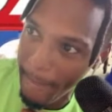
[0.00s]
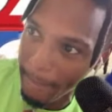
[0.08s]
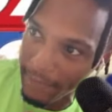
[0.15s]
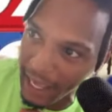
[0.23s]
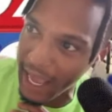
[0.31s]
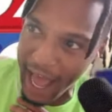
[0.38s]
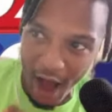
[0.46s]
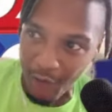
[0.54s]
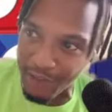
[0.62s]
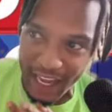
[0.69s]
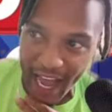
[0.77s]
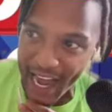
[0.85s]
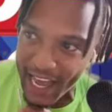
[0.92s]
Yeah, I don't
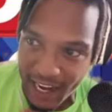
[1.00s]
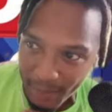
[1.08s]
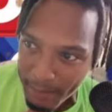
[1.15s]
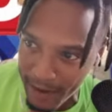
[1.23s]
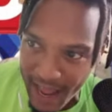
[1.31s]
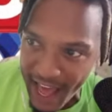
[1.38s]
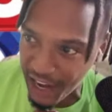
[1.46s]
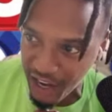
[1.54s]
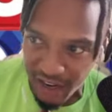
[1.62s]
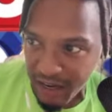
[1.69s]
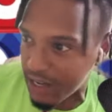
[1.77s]
think I got a letter.